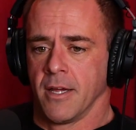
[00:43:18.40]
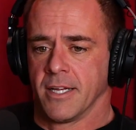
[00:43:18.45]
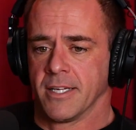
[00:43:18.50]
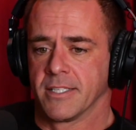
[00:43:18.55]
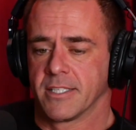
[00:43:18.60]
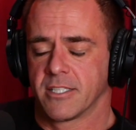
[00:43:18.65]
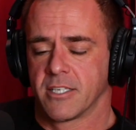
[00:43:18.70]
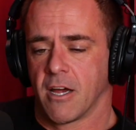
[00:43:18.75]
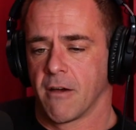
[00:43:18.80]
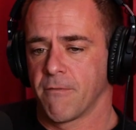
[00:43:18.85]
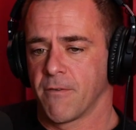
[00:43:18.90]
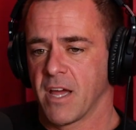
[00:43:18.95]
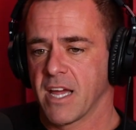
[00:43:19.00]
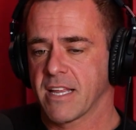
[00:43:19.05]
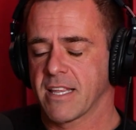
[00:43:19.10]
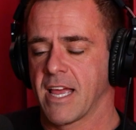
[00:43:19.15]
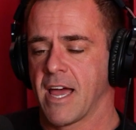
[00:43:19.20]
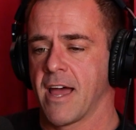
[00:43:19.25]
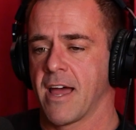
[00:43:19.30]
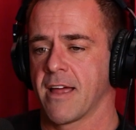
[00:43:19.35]
and stuff
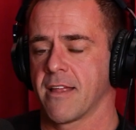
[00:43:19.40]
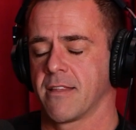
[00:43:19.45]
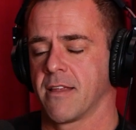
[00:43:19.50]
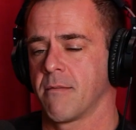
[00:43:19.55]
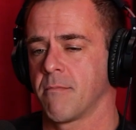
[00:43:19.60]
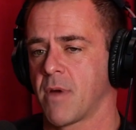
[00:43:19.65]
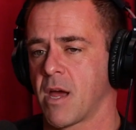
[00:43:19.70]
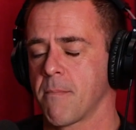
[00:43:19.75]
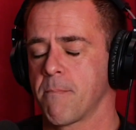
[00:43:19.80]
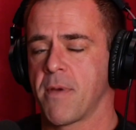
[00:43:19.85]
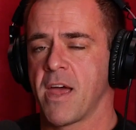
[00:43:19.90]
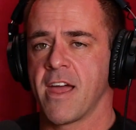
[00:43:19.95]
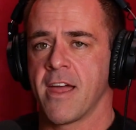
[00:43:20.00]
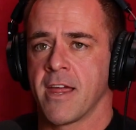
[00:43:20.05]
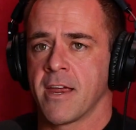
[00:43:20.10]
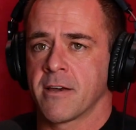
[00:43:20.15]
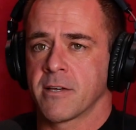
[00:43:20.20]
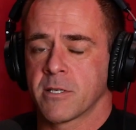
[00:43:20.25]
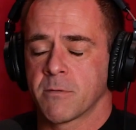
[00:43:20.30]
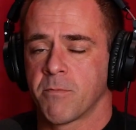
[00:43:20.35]
like that. And then my
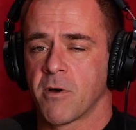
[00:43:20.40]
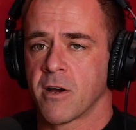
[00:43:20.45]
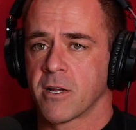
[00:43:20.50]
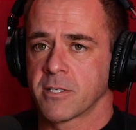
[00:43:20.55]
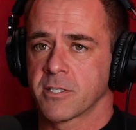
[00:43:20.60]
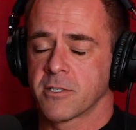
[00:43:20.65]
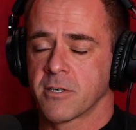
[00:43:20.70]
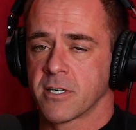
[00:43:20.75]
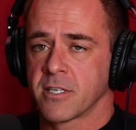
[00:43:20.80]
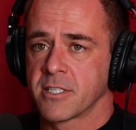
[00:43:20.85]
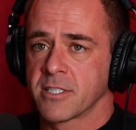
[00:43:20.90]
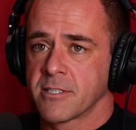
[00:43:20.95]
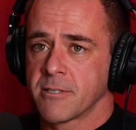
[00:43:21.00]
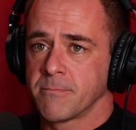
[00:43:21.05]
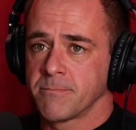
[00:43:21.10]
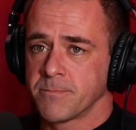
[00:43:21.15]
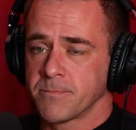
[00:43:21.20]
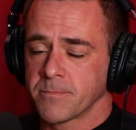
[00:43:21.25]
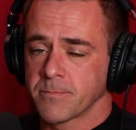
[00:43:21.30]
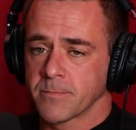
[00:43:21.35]
paying sponsors,
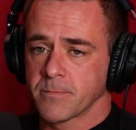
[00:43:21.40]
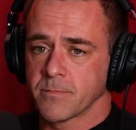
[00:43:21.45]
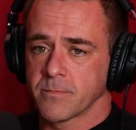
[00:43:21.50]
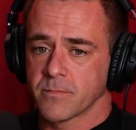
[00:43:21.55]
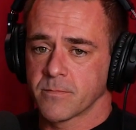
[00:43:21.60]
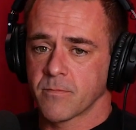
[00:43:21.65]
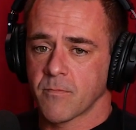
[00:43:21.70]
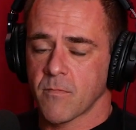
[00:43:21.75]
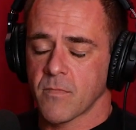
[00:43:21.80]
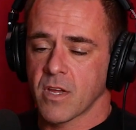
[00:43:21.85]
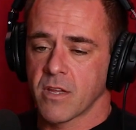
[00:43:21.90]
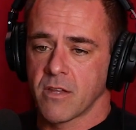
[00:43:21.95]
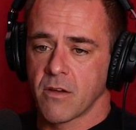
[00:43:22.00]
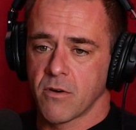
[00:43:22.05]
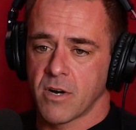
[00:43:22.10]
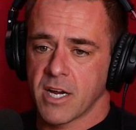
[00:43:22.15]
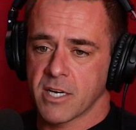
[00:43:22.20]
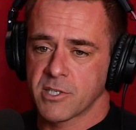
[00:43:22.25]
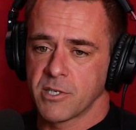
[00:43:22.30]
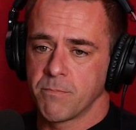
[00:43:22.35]
they
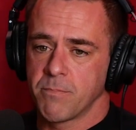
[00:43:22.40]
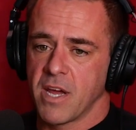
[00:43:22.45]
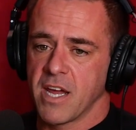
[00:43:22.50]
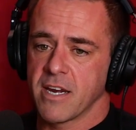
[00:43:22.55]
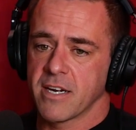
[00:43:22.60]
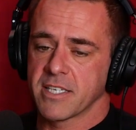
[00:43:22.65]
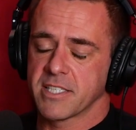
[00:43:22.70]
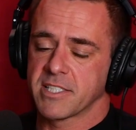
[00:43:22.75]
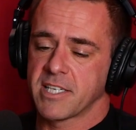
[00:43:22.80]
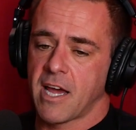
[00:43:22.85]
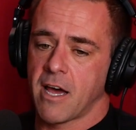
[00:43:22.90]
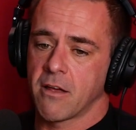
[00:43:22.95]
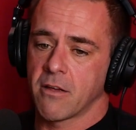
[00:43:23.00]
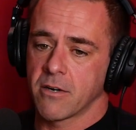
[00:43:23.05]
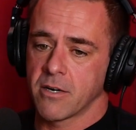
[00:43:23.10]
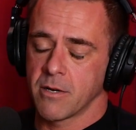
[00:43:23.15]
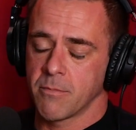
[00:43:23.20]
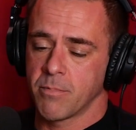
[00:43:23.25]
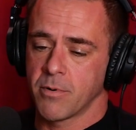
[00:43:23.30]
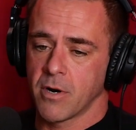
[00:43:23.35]
were actually paying a
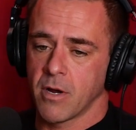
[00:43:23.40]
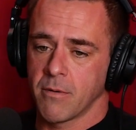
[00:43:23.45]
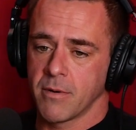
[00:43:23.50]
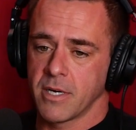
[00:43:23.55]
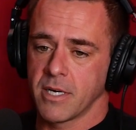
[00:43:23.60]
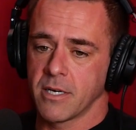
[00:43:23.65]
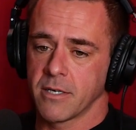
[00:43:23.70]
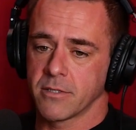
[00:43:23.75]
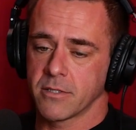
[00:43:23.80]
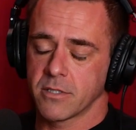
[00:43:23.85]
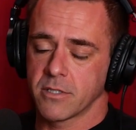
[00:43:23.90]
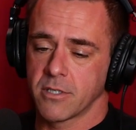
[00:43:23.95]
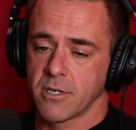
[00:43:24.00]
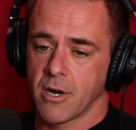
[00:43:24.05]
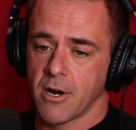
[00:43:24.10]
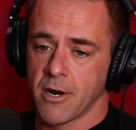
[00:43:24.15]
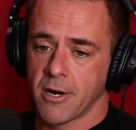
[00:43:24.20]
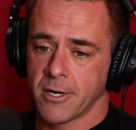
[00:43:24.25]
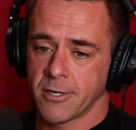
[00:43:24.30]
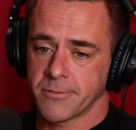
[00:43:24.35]
salary, probably didn't
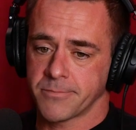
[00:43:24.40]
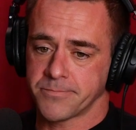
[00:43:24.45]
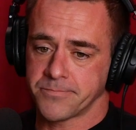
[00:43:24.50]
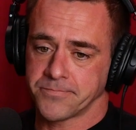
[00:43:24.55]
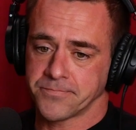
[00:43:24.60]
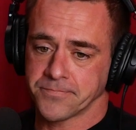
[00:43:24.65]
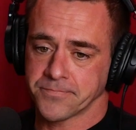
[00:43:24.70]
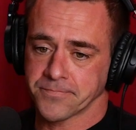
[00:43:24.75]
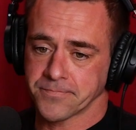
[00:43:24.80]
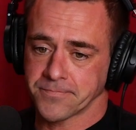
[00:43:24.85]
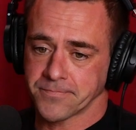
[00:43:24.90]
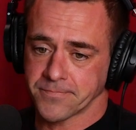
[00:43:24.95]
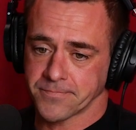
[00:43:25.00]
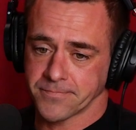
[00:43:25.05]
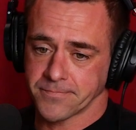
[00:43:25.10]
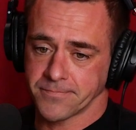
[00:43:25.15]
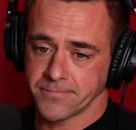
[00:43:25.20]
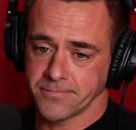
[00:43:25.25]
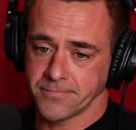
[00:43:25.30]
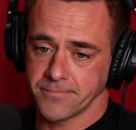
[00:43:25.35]
start
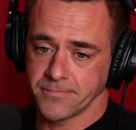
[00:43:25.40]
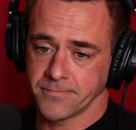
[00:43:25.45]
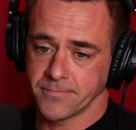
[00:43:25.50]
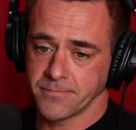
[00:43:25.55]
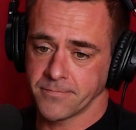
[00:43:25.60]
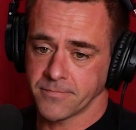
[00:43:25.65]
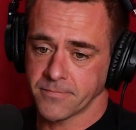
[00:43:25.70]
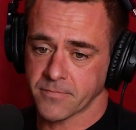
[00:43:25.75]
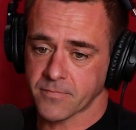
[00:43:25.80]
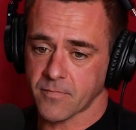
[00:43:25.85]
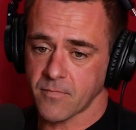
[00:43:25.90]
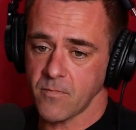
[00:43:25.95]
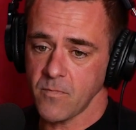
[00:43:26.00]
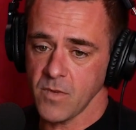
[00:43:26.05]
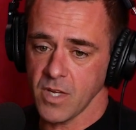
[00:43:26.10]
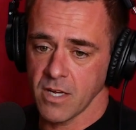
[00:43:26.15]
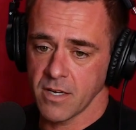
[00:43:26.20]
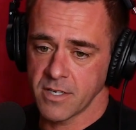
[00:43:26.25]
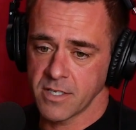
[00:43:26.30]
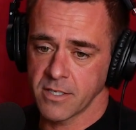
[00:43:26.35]
until
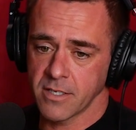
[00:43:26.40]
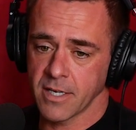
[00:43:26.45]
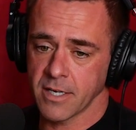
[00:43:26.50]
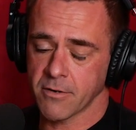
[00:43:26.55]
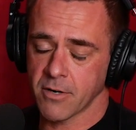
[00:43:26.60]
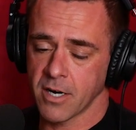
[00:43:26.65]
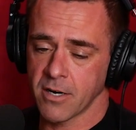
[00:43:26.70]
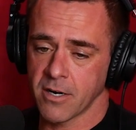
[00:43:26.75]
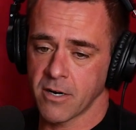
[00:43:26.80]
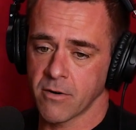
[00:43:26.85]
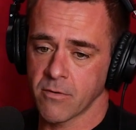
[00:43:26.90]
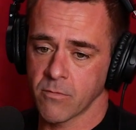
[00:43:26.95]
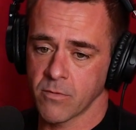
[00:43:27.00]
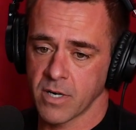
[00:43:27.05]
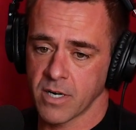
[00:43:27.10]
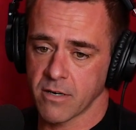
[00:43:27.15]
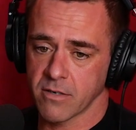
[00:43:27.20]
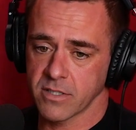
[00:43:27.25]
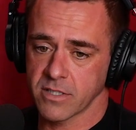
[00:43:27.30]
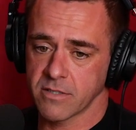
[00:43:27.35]
like right around
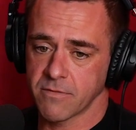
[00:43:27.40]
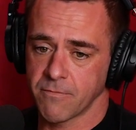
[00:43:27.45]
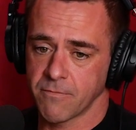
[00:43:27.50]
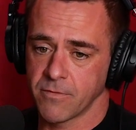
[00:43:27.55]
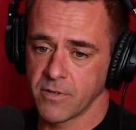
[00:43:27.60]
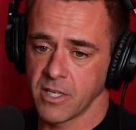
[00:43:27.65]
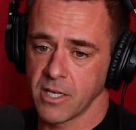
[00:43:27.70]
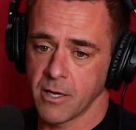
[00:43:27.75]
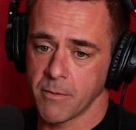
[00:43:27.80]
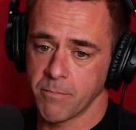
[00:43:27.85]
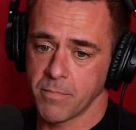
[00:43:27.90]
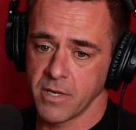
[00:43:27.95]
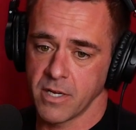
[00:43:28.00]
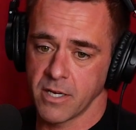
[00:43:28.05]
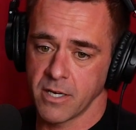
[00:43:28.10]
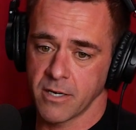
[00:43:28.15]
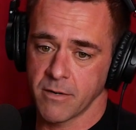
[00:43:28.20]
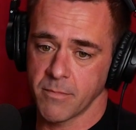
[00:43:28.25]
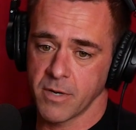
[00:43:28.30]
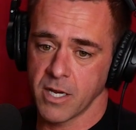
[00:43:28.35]
when I was
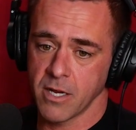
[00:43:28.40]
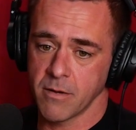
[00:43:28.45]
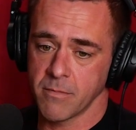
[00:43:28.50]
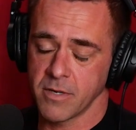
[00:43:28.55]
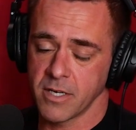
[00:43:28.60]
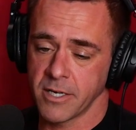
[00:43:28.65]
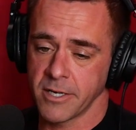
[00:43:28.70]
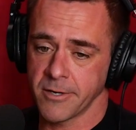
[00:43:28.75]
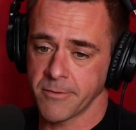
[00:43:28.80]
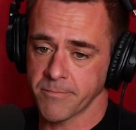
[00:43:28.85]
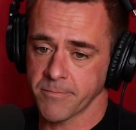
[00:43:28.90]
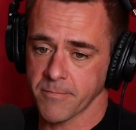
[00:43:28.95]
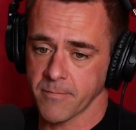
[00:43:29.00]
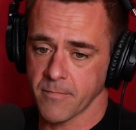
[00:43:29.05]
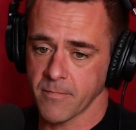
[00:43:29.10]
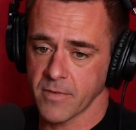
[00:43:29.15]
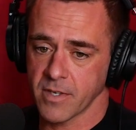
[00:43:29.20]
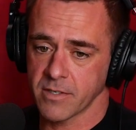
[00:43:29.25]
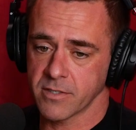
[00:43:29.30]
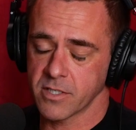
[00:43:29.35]
flipping maybe
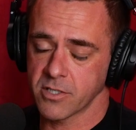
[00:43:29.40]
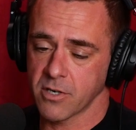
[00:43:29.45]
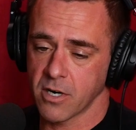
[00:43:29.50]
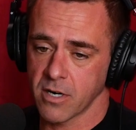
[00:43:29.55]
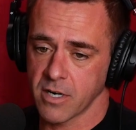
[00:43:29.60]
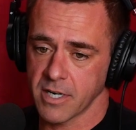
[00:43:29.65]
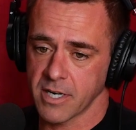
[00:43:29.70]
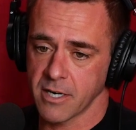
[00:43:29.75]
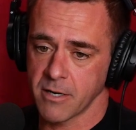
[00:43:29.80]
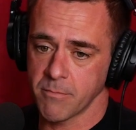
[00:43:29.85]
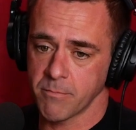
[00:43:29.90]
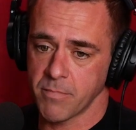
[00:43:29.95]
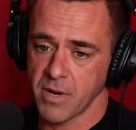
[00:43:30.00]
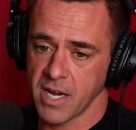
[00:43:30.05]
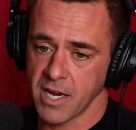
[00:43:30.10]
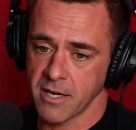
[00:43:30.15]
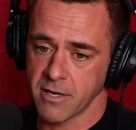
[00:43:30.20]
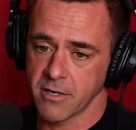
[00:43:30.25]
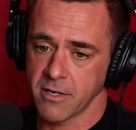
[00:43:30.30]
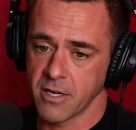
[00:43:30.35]
and started getting
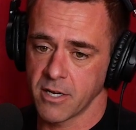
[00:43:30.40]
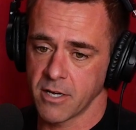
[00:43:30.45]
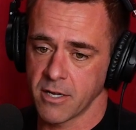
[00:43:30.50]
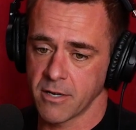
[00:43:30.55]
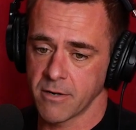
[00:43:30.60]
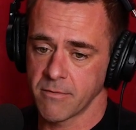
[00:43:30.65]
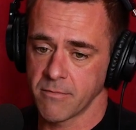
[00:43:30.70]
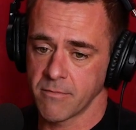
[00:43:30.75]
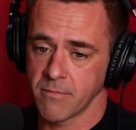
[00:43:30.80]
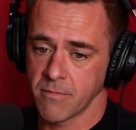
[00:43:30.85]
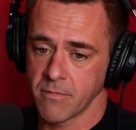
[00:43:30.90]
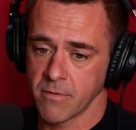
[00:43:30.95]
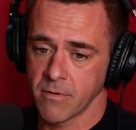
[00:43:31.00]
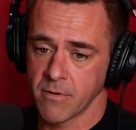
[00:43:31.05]
paid good.